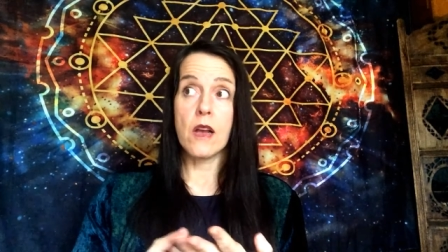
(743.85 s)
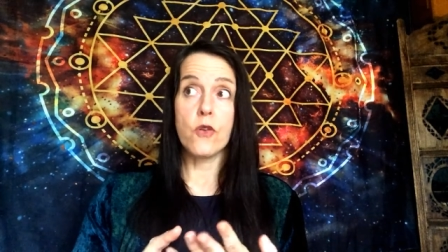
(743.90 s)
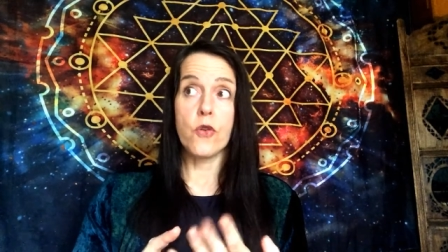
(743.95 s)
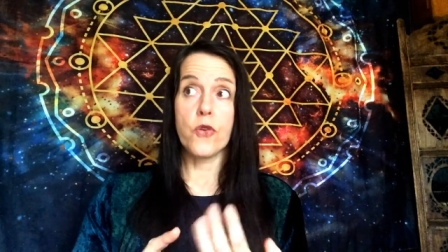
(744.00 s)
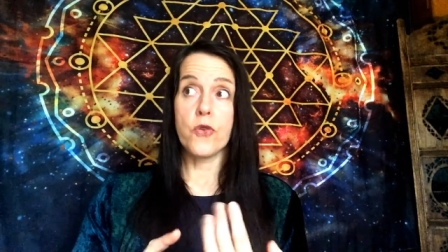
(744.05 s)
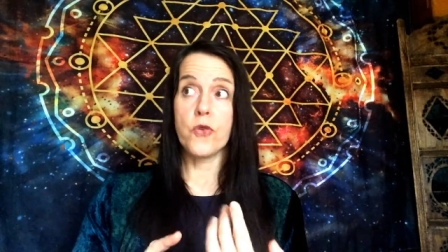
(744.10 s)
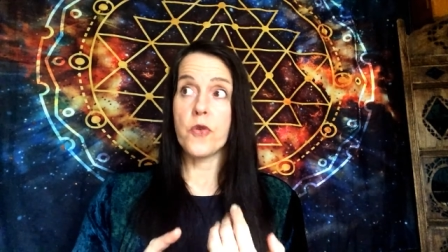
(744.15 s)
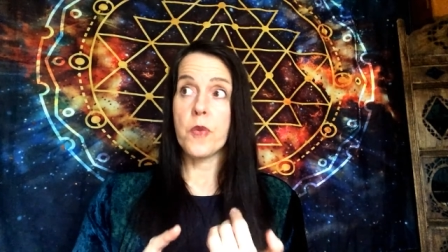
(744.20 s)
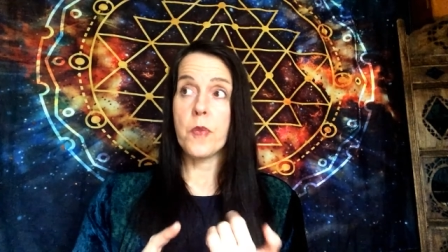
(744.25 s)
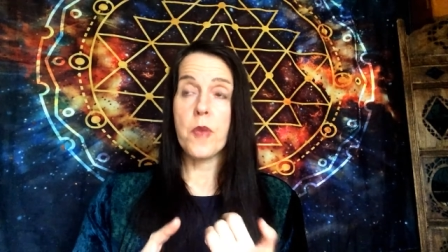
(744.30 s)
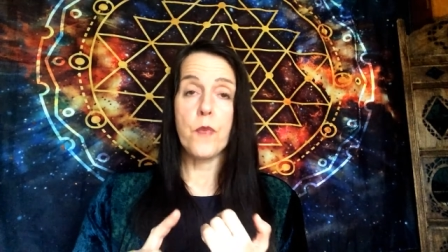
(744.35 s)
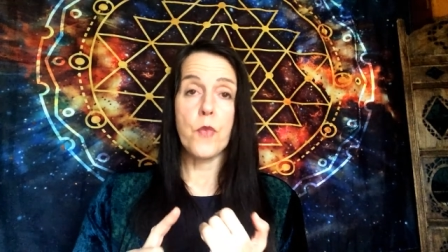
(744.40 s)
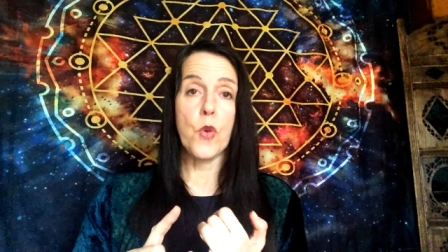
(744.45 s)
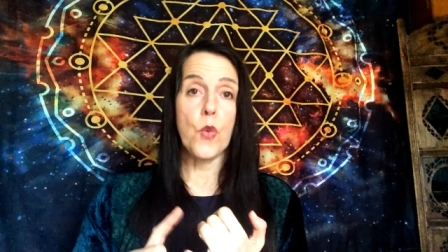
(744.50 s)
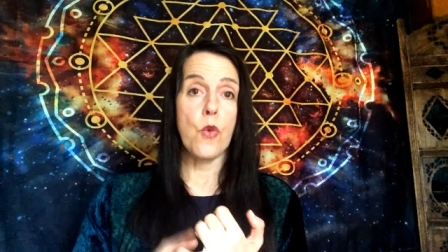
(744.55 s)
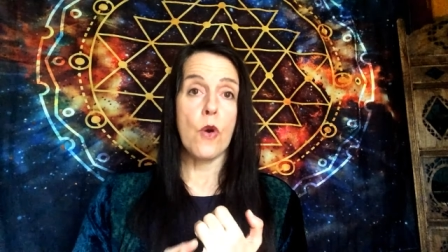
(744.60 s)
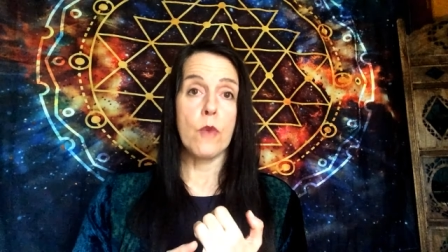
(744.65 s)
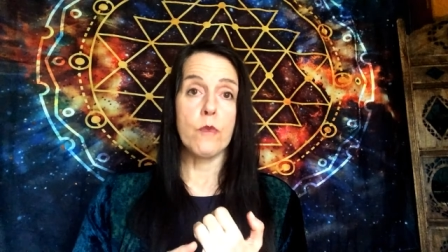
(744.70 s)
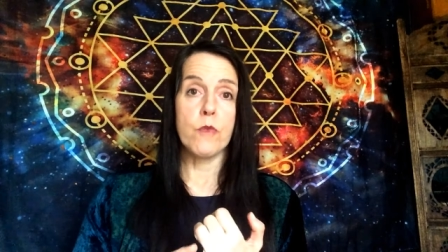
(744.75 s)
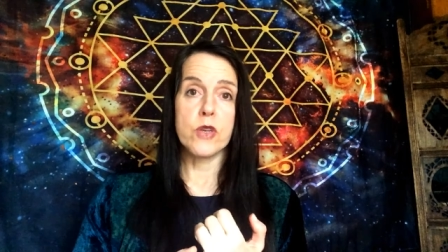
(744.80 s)
I couldn't remember
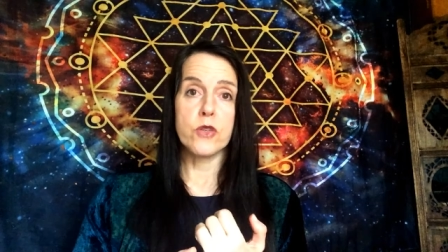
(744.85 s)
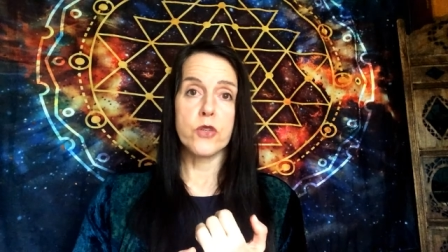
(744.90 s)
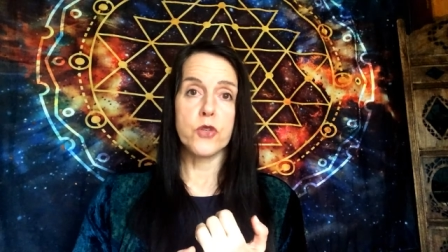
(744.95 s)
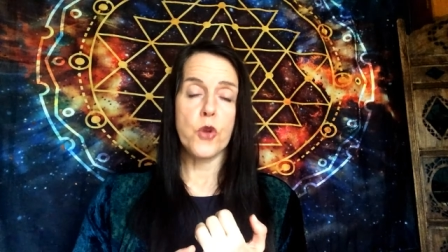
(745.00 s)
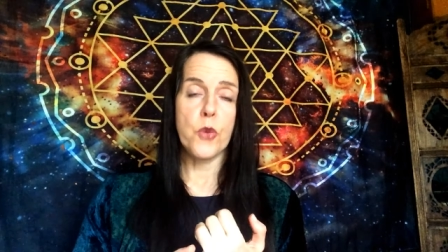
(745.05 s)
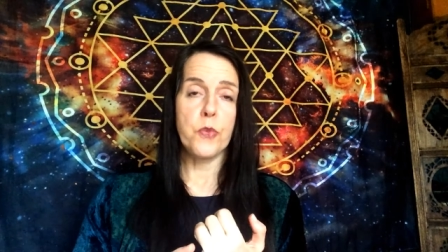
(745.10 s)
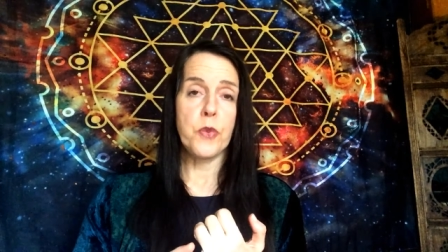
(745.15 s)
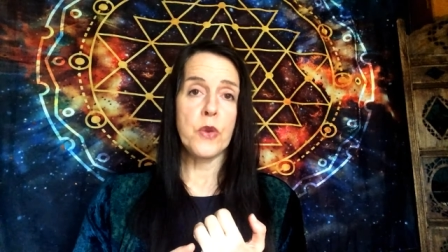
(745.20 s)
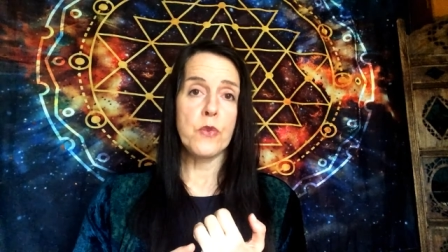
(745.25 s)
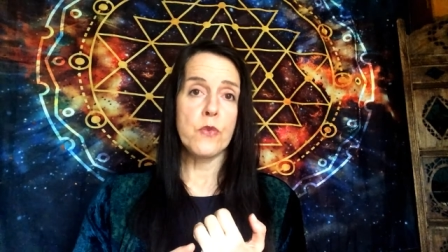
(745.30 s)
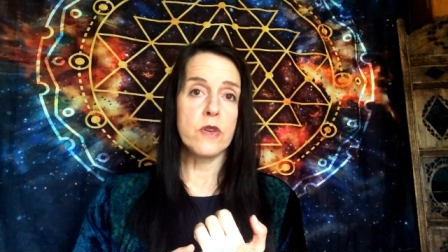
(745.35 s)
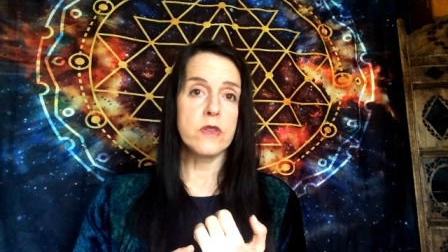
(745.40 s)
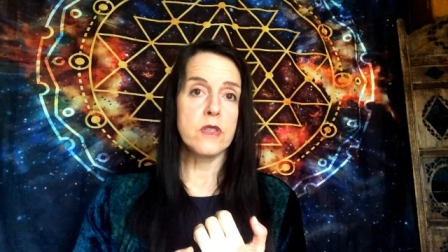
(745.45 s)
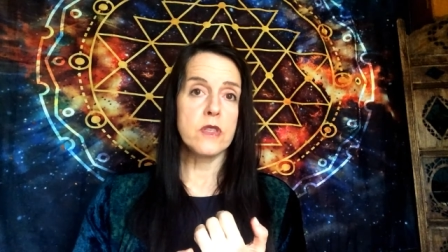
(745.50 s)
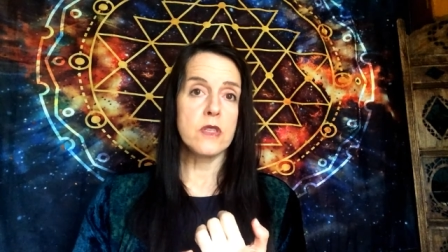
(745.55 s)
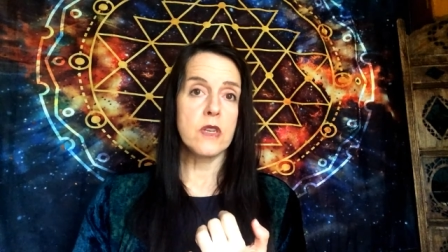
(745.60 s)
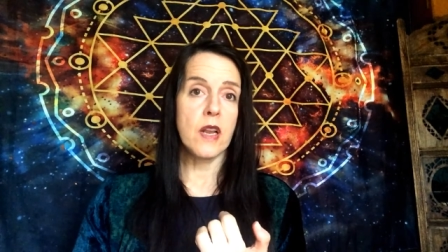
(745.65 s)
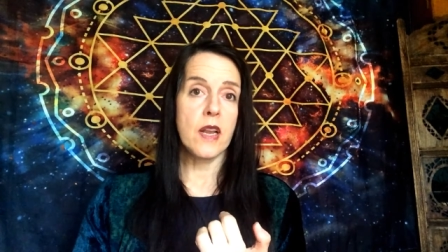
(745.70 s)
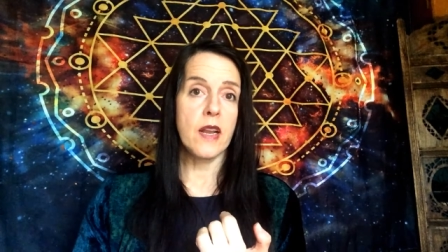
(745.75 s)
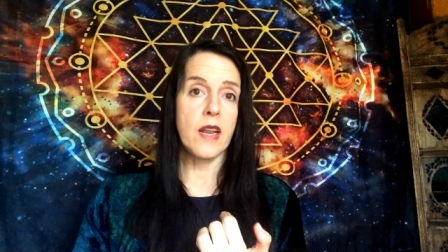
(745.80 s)
what my shopping
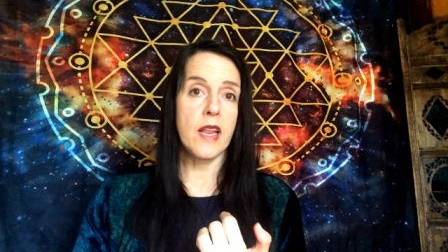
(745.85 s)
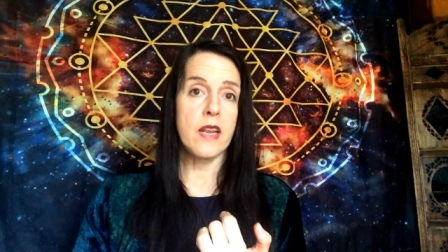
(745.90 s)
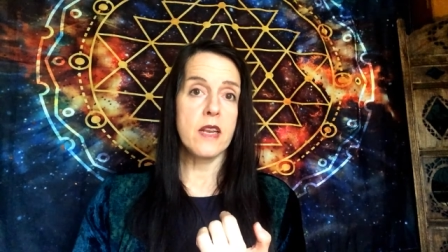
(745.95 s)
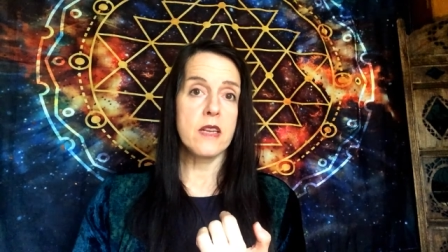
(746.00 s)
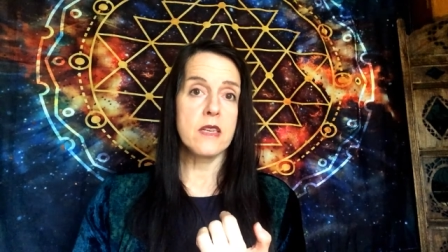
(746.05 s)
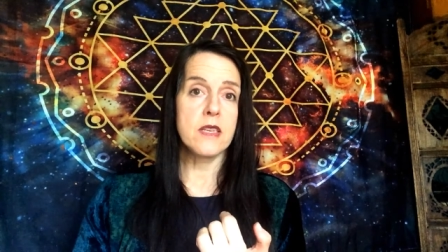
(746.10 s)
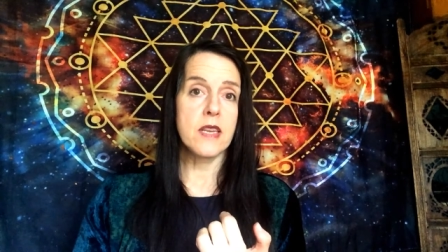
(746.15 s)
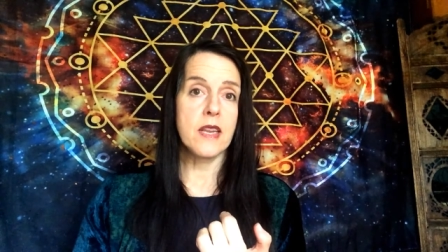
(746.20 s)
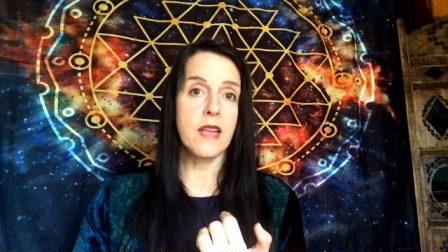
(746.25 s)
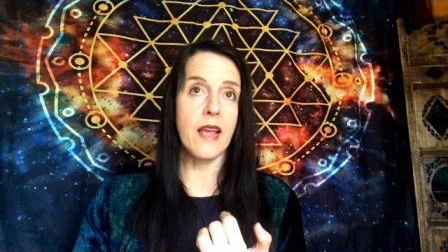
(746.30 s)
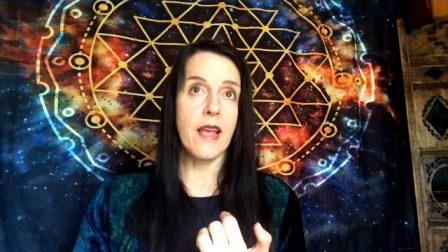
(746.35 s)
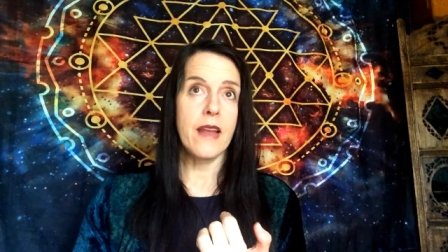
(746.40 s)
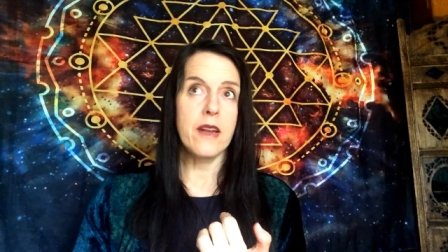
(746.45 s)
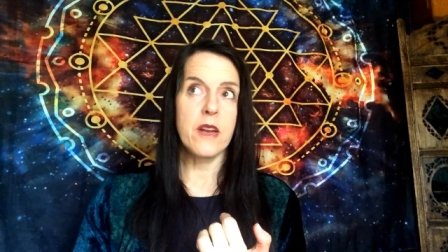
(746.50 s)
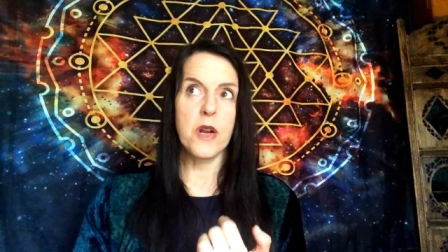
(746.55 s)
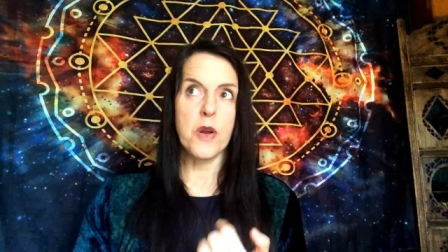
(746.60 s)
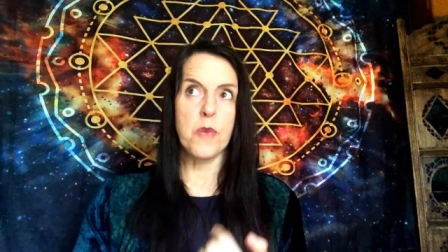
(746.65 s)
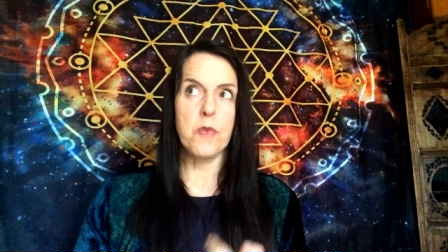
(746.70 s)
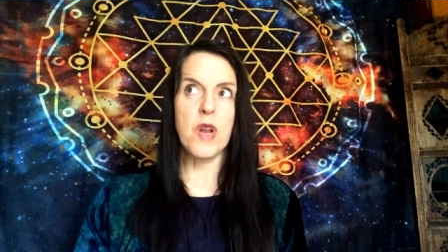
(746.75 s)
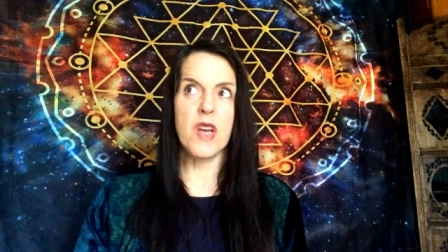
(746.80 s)
was that I needed to get.
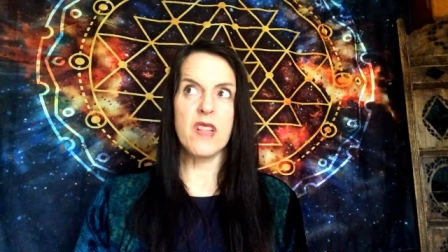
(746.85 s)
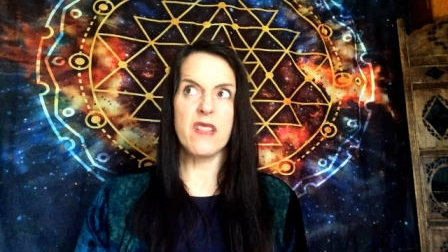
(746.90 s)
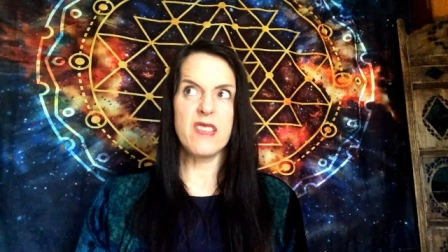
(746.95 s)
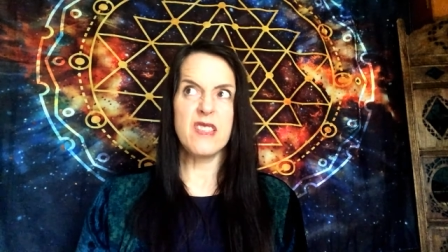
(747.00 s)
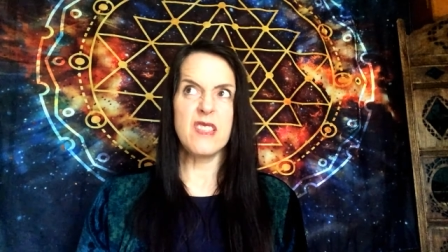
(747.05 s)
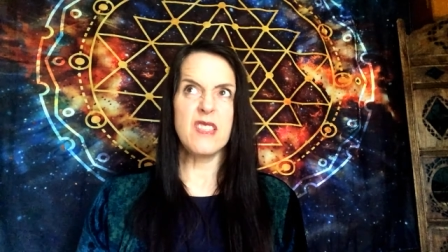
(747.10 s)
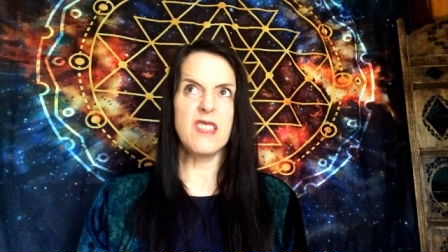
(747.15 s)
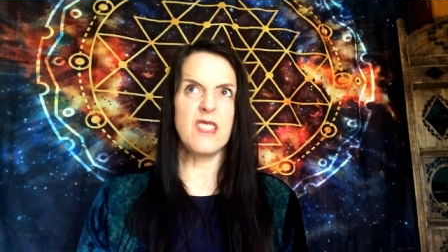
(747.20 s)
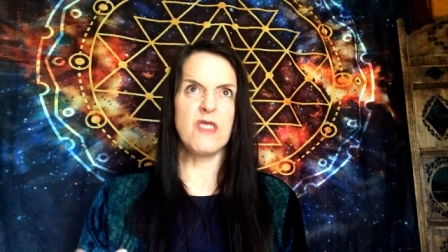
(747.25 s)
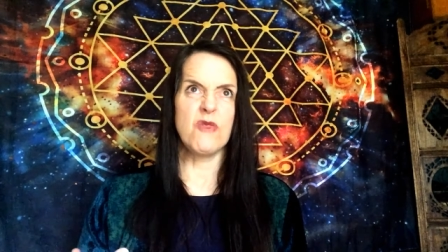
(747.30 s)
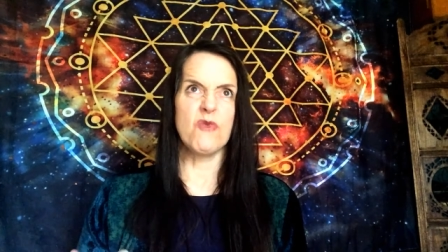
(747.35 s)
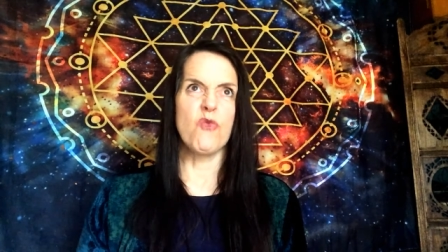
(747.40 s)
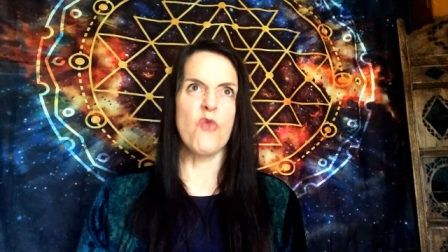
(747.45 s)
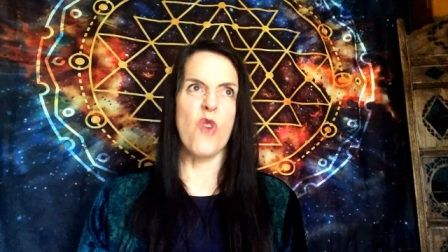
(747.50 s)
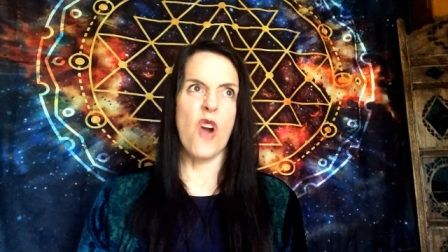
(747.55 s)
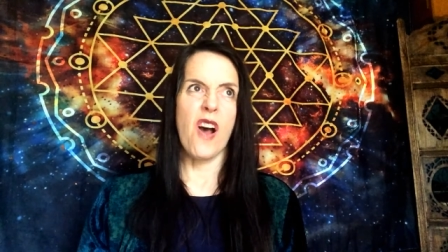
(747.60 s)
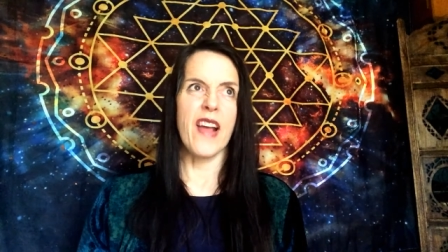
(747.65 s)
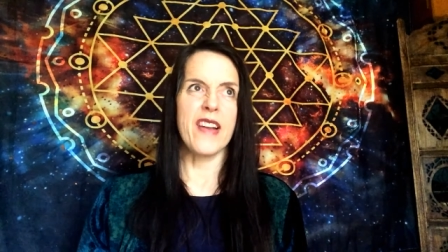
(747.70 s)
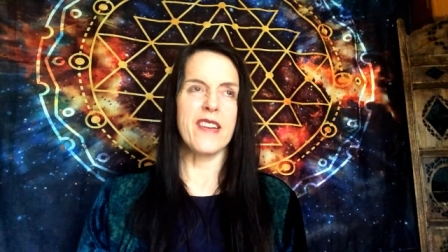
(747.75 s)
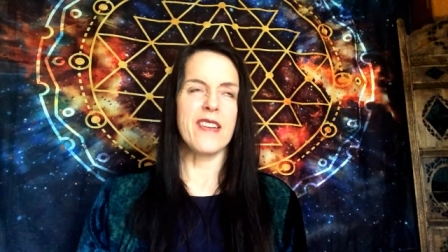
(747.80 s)
And I'm like, this isn't
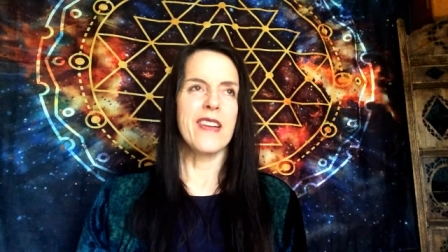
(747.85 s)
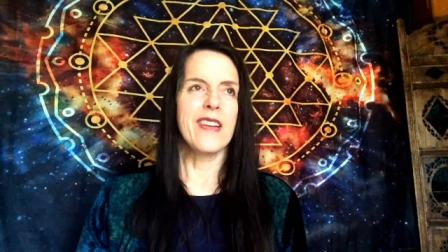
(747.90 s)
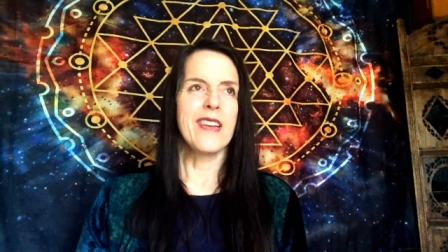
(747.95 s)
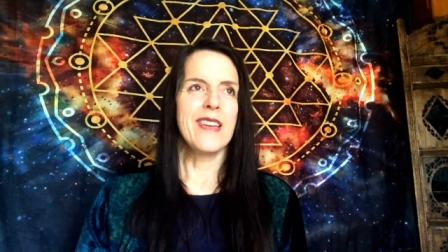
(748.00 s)
right.